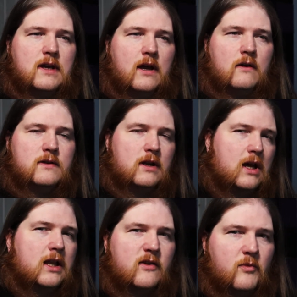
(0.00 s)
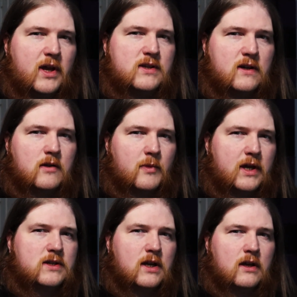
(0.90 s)
how to not live paycheck to
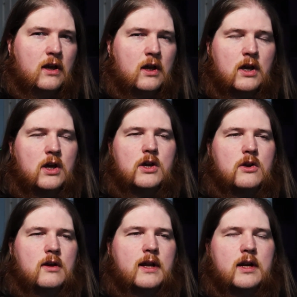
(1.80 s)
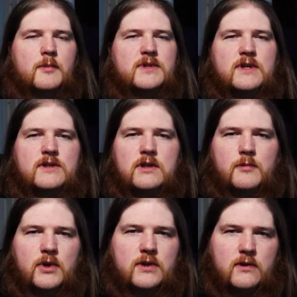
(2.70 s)
paycheck, you're not in a position to
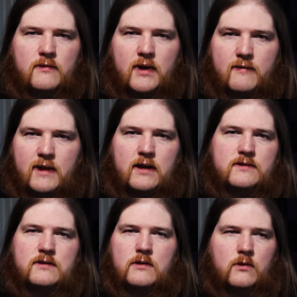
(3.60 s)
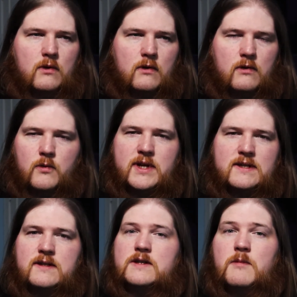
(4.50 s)
put 2,000 to 5,000 or 3 to
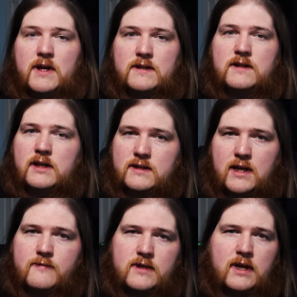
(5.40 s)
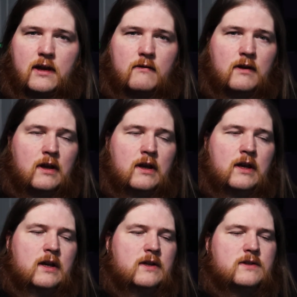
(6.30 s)
6 months in a savings account.
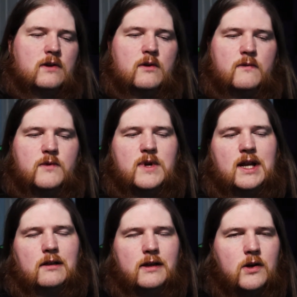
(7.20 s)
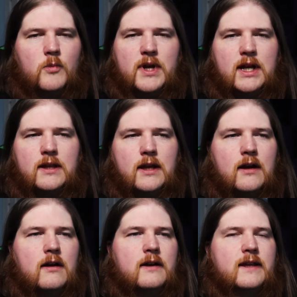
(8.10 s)
So if you get a little bit in
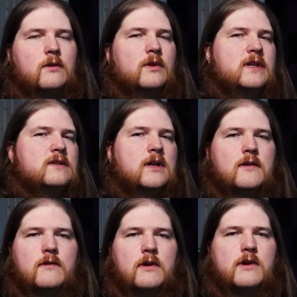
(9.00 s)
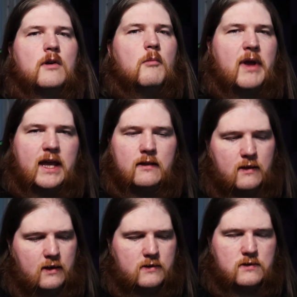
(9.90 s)
there, that'll at least cover your main
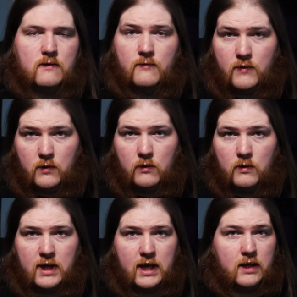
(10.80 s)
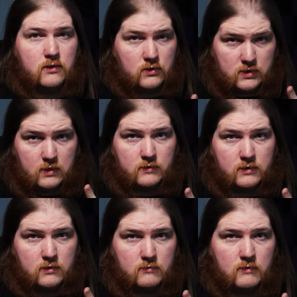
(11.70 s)
things, your food and your
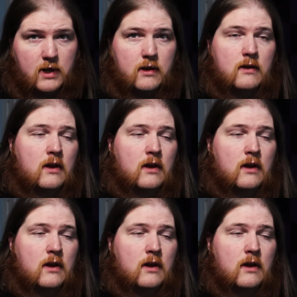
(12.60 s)
shelter, right?